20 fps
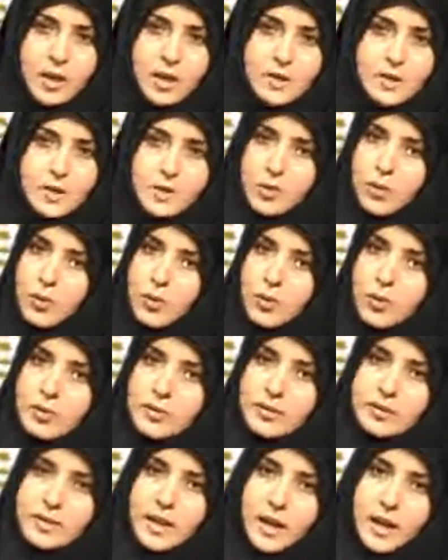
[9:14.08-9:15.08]
So
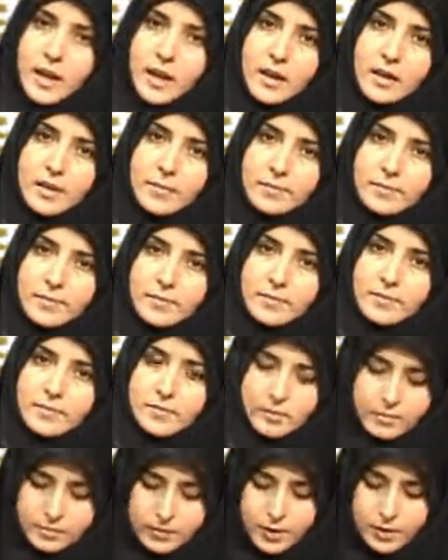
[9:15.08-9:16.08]
the
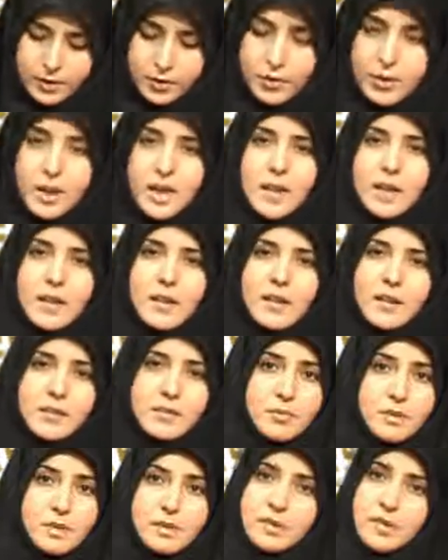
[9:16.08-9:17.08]
real
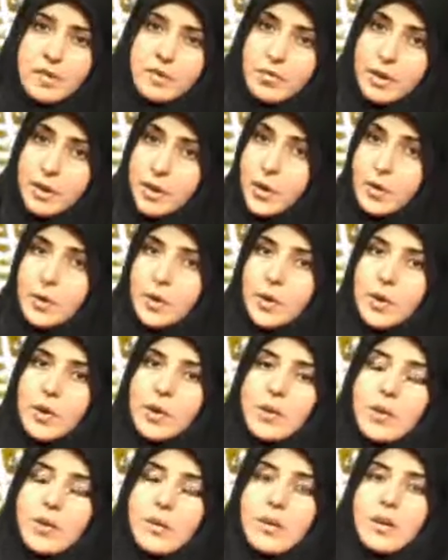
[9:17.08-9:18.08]
reason we don't
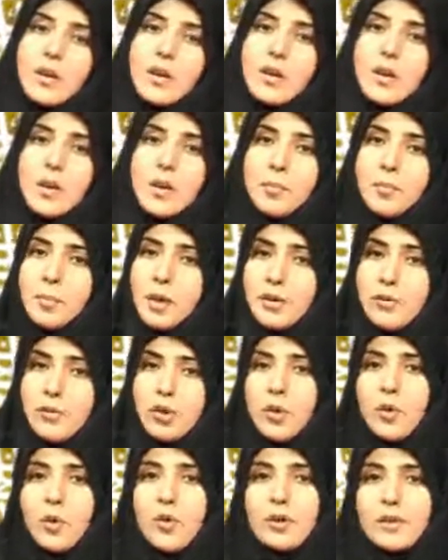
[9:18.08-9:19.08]
know, but we
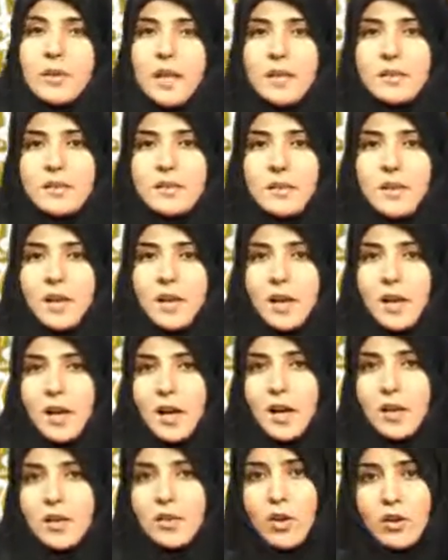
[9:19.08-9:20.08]
know that
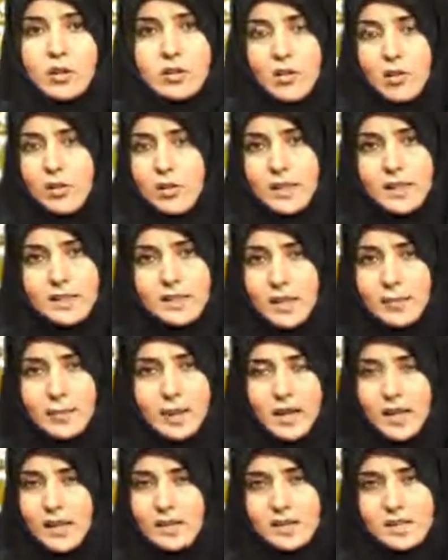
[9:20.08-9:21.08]
not only Shab-e
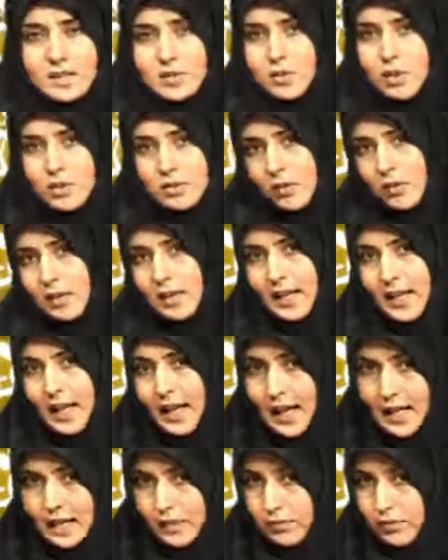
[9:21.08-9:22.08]
Qadr is not only
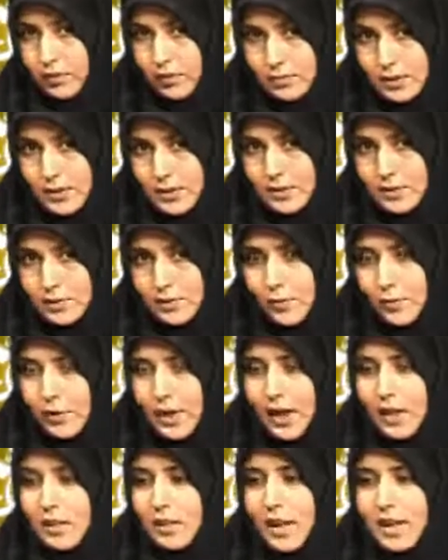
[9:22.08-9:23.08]
hide from us.
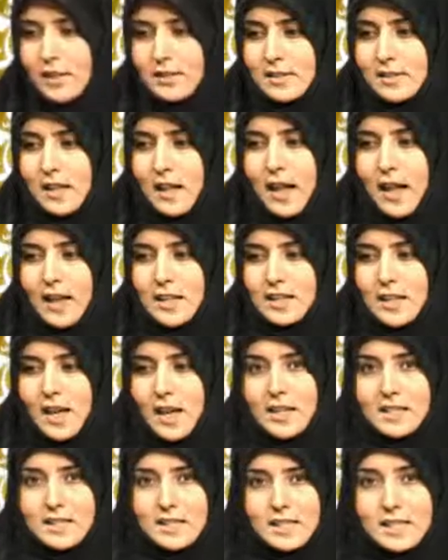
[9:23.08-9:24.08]
Allah is hide
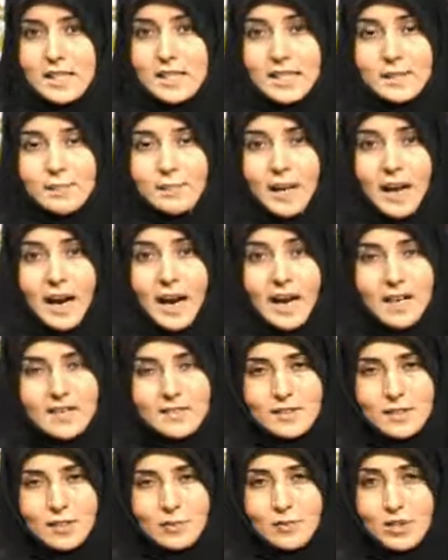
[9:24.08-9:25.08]
us Isme
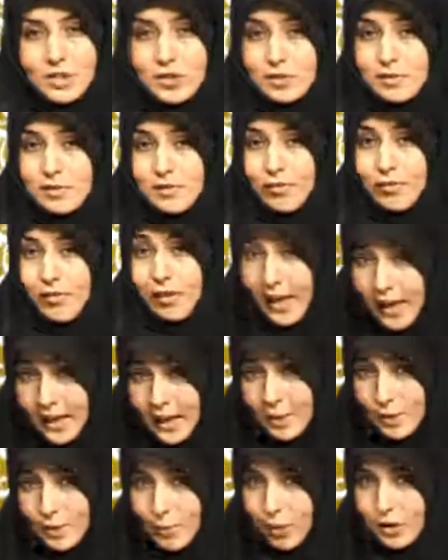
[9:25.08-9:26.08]
Azam, which is
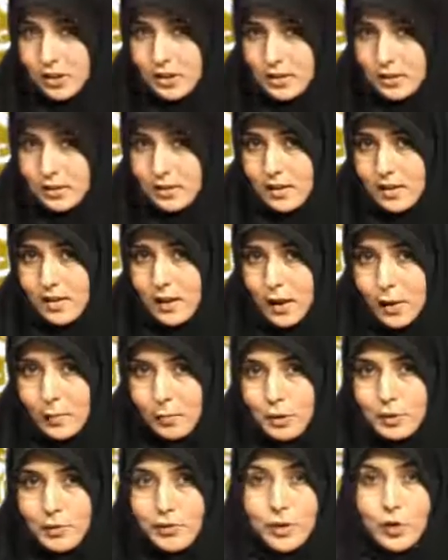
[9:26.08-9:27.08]
very important.
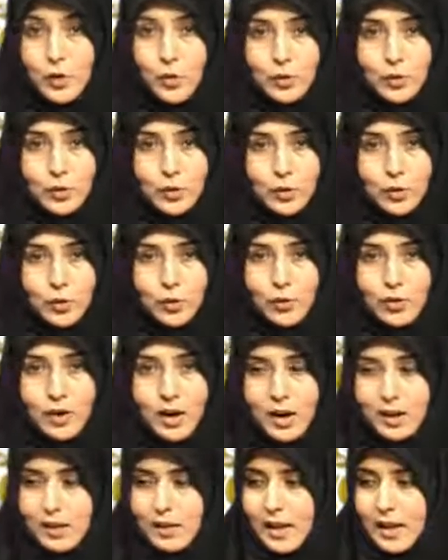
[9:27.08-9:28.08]
But we don't know
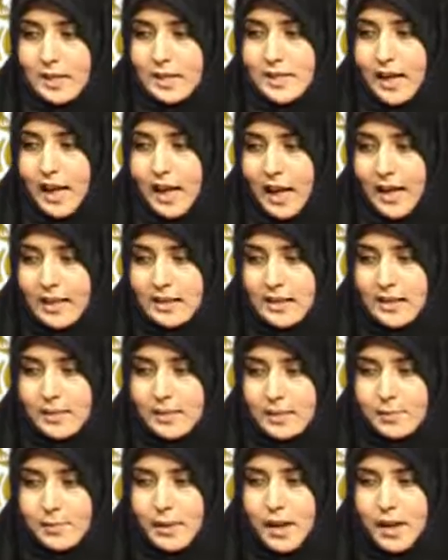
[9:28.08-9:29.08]
Allah is hide
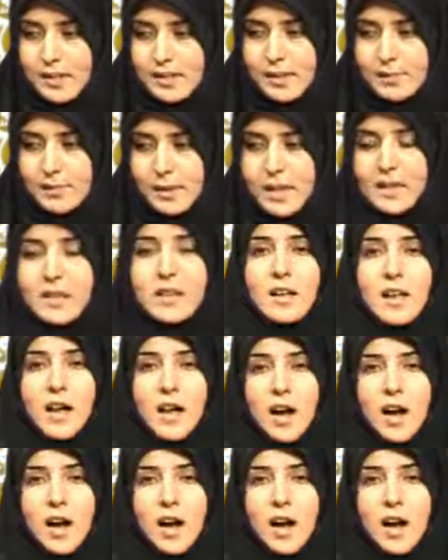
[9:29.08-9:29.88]
Isme Azam in